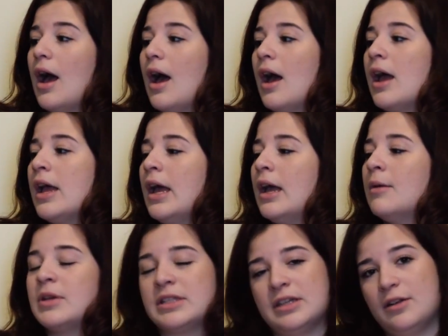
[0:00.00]
I
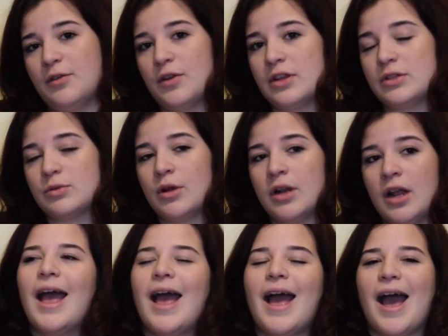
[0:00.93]
am excited for this
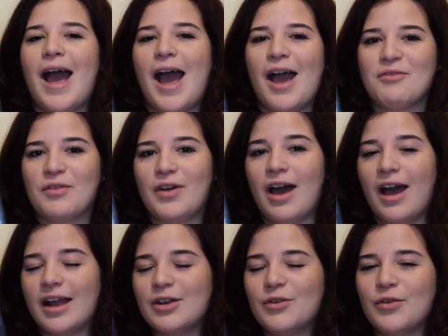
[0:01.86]
one. I've
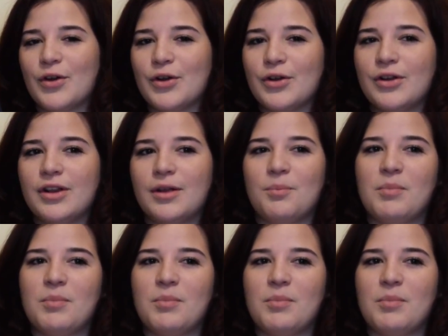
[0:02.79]
kind of heard